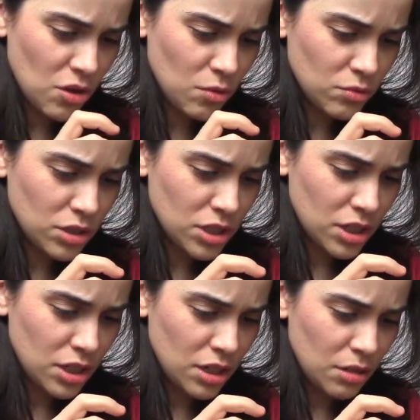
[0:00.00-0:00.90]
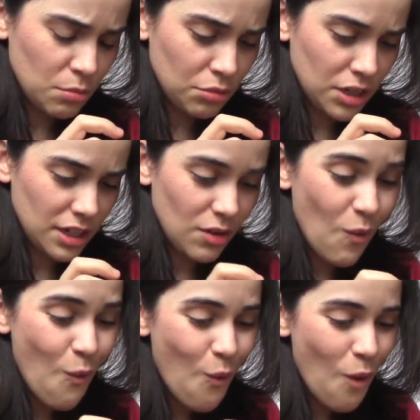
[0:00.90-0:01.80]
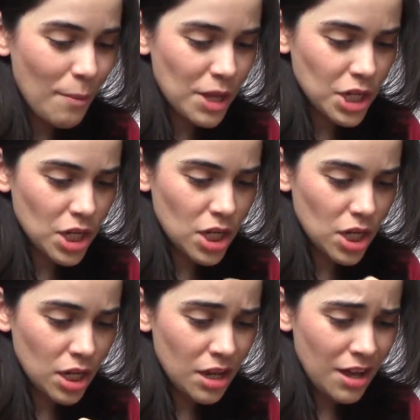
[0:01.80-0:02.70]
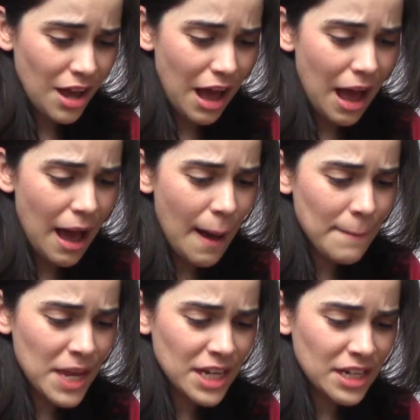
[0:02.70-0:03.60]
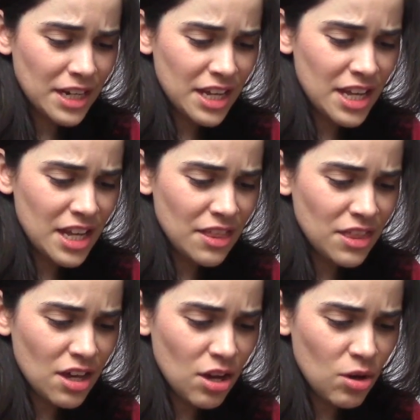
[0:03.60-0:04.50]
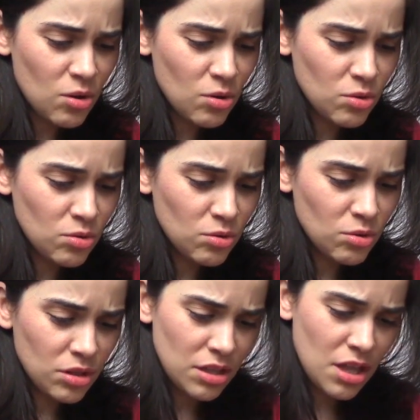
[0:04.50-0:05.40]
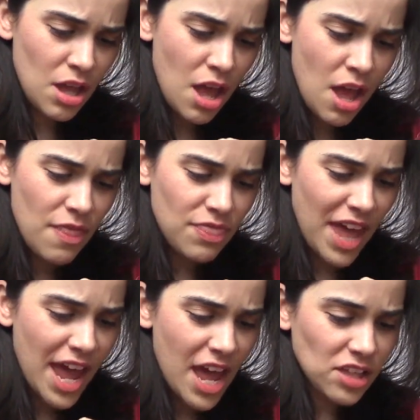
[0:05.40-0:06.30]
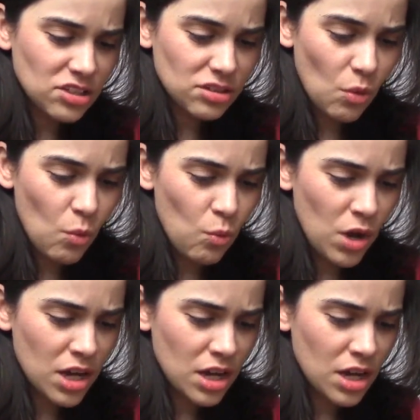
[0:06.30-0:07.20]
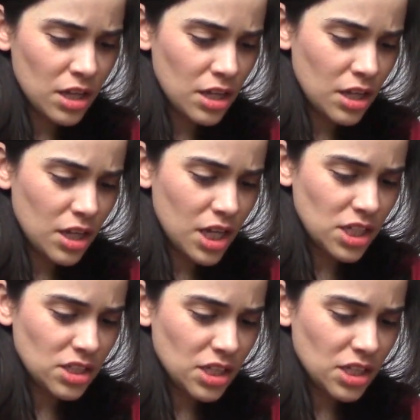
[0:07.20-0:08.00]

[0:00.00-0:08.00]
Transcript: Don't break. Oh, I made it. I made it in the hole. That's what he